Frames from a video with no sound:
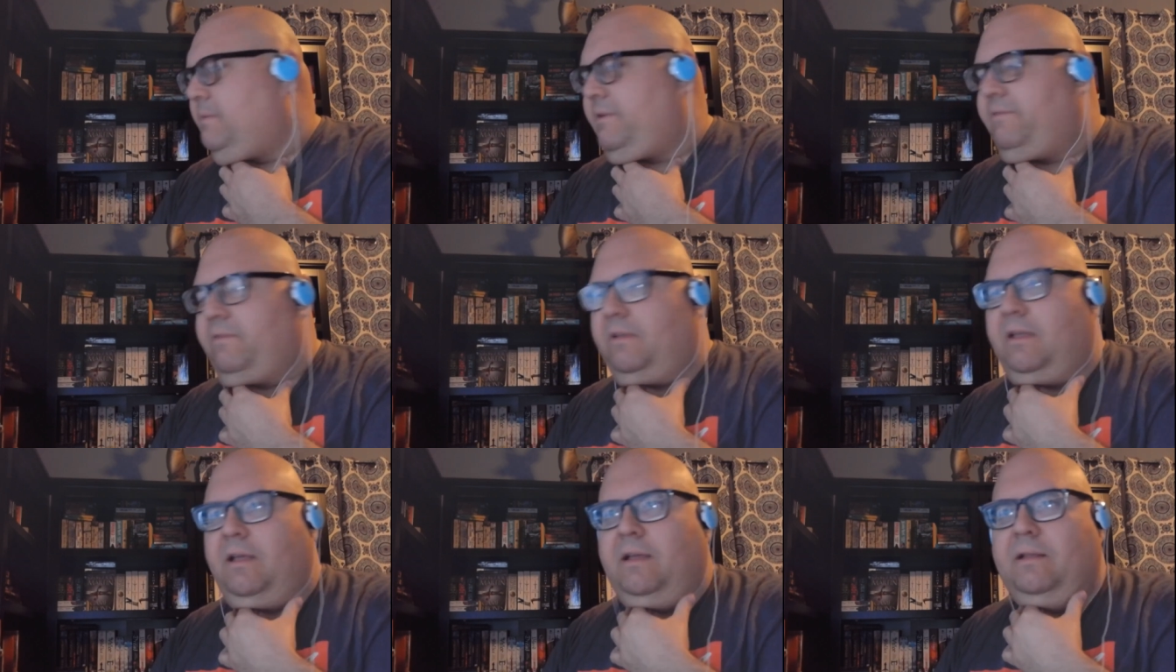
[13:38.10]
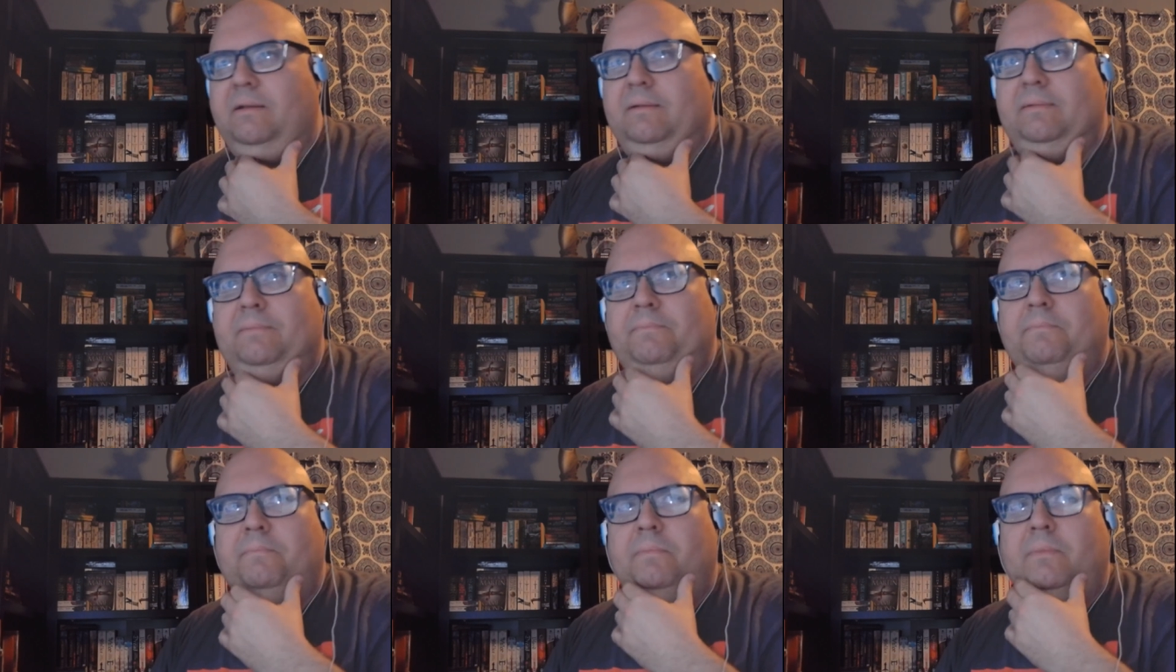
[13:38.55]
I've got
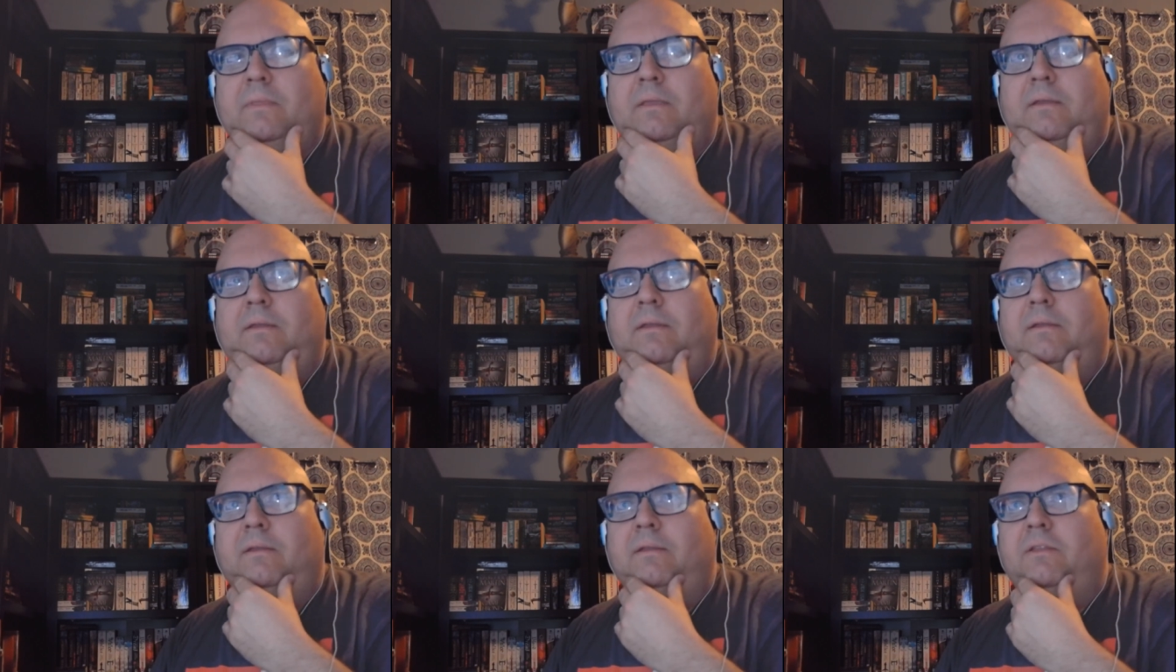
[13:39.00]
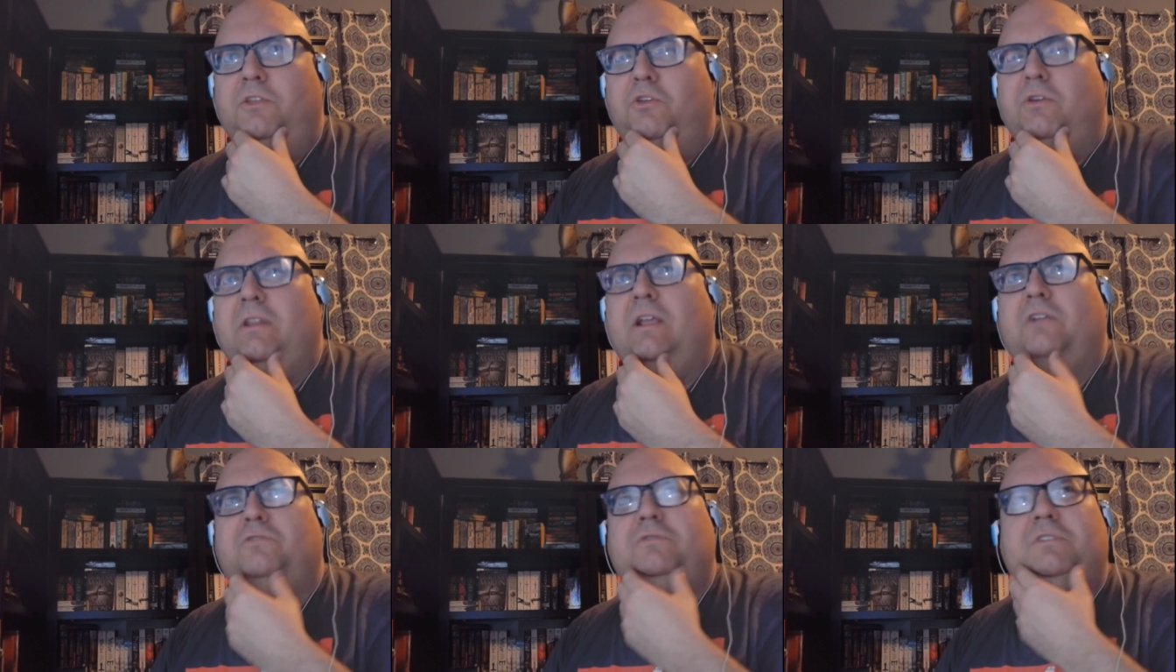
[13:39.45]
you
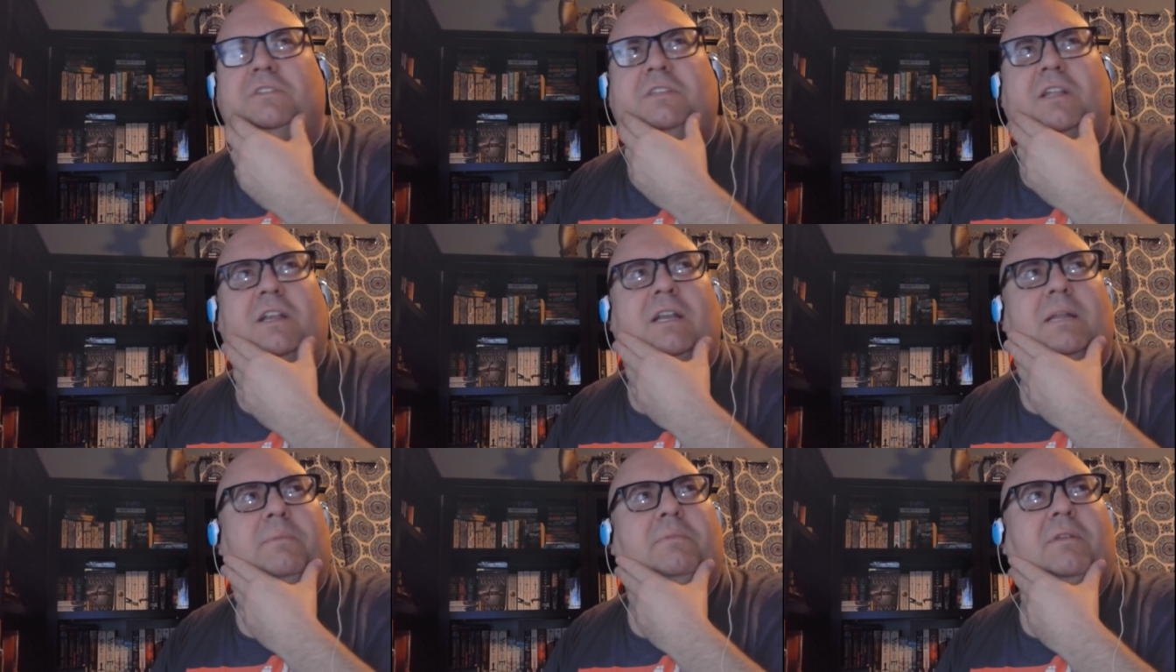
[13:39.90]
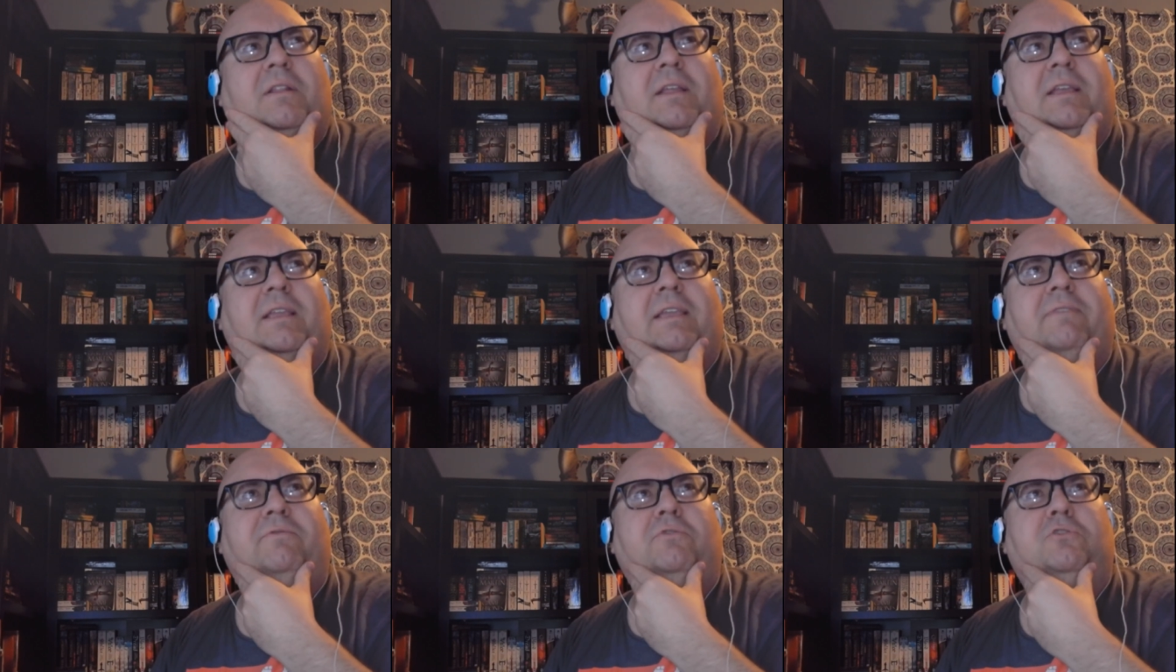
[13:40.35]
can actually set it up to like if